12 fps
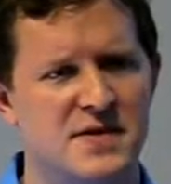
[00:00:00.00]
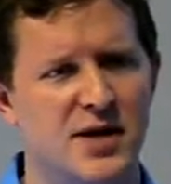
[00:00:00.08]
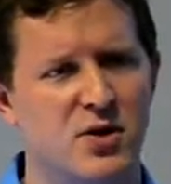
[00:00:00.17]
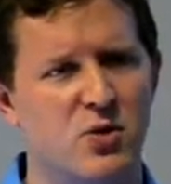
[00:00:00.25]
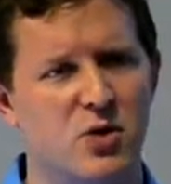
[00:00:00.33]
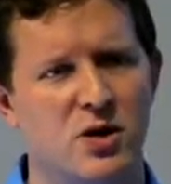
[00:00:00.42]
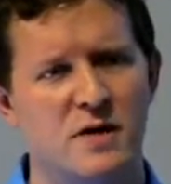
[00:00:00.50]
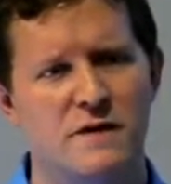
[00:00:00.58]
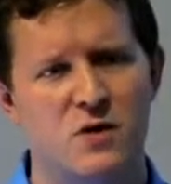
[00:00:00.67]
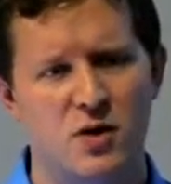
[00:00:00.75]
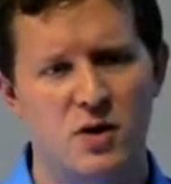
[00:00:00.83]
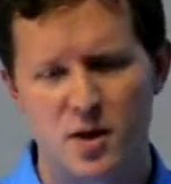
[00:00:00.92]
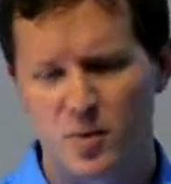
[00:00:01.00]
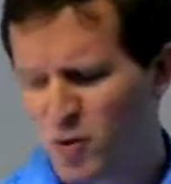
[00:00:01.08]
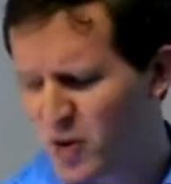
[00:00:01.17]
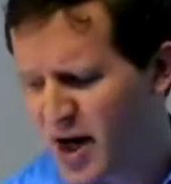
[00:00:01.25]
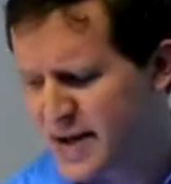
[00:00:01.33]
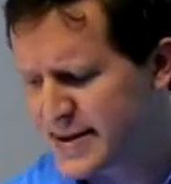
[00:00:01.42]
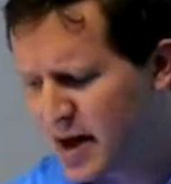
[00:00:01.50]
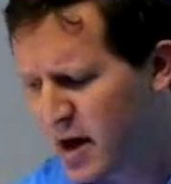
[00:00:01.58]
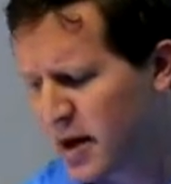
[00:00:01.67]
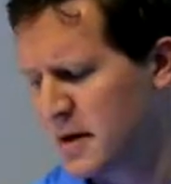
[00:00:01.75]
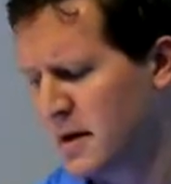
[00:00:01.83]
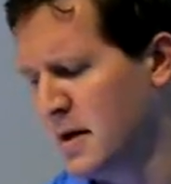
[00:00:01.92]
secret word for
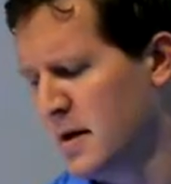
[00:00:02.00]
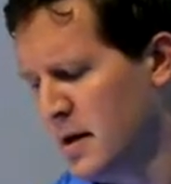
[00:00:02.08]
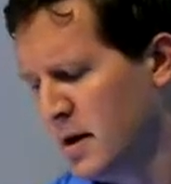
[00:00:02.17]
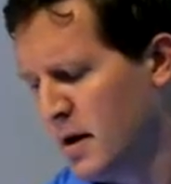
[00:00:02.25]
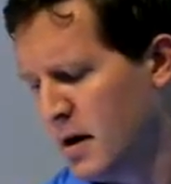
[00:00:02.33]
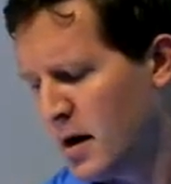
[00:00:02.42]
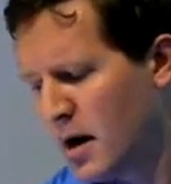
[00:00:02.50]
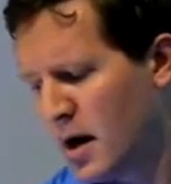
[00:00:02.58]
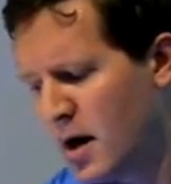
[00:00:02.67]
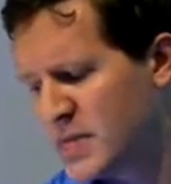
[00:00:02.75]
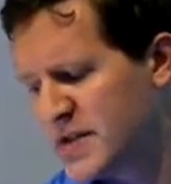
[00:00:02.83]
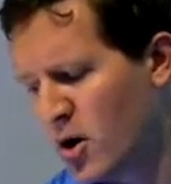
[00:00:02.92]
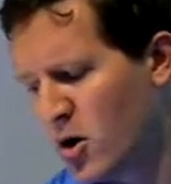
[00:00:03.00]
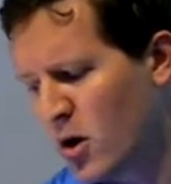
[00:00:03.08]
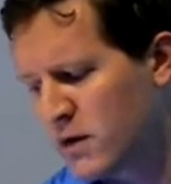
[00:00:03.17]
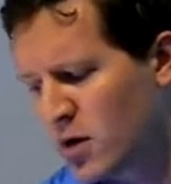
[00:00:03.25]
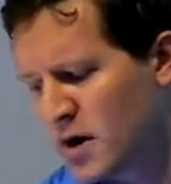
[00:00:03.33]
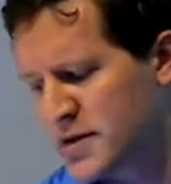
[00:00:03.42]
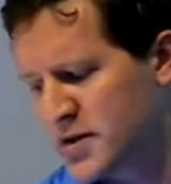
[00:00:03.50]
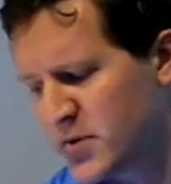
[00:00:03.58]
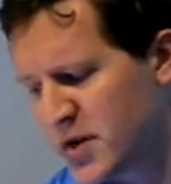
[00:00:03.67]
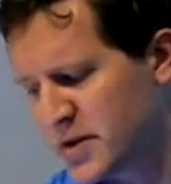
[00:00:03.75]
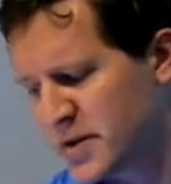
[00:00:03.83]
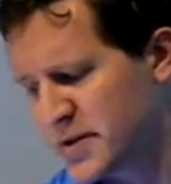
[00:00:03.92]
proprietary. Um, so overall, the
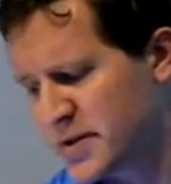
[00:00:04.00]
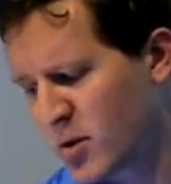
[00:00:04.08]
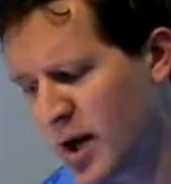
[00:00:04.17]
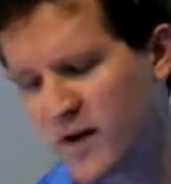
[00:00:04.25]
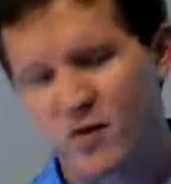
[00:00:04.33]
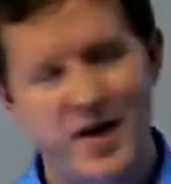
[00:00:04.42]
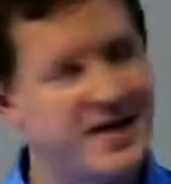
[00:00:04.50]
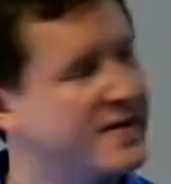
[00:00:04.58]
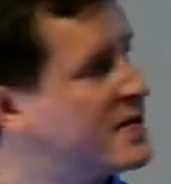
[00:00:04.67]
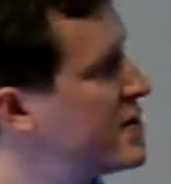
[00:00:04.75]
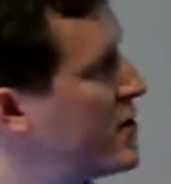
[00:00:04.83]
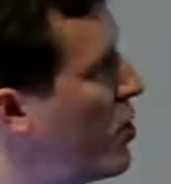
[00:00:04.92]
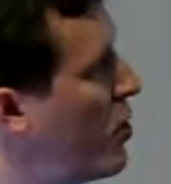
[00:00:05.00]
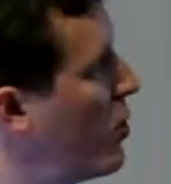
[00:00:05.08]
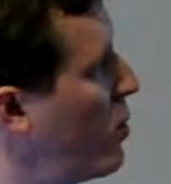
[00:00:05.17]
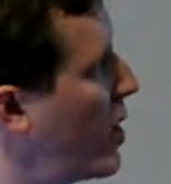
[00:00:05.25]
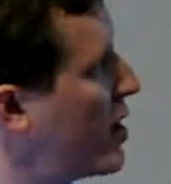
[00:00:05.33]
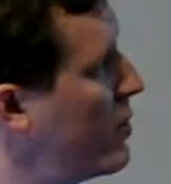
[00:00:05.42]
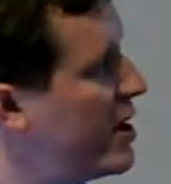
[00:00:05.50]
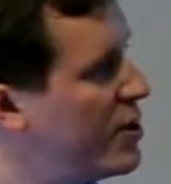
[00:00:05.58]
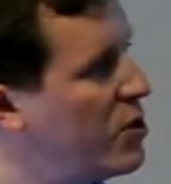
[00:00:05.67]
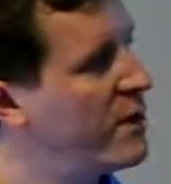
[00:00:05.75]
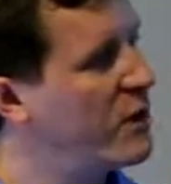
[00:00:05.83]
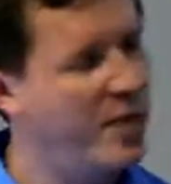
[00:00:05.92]
situation's you know, kind of a mess. So what can we
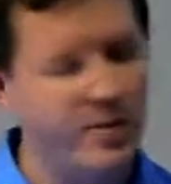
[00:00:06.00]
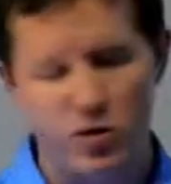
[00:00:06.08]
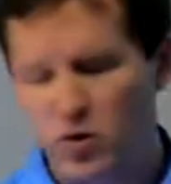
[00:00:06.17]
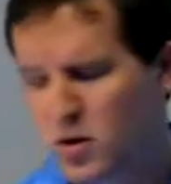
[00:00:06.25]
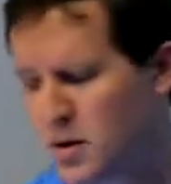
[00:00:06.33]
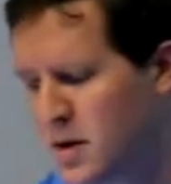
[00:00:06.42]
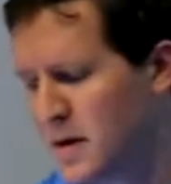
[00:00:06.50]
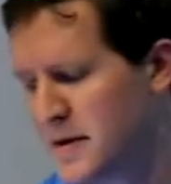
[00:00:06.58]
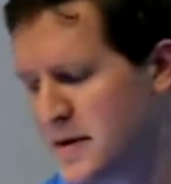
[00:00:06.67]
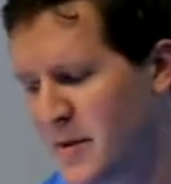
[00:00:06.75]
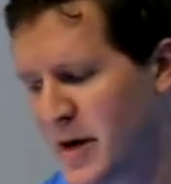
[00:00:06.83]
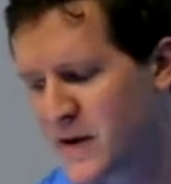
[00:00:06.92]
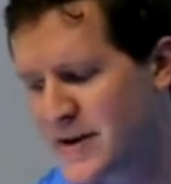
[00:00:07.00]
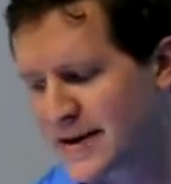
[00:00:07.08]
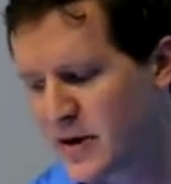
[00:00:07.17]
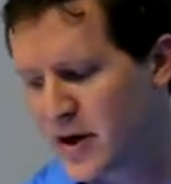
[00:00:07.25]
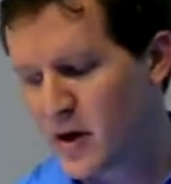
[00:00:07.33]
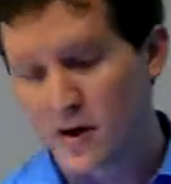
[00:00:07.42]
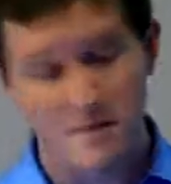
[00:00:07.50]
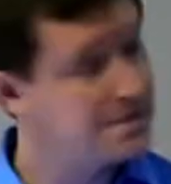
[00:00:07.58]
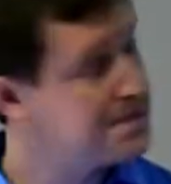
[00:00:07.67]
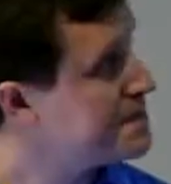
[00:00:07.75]
do for people to make this clear?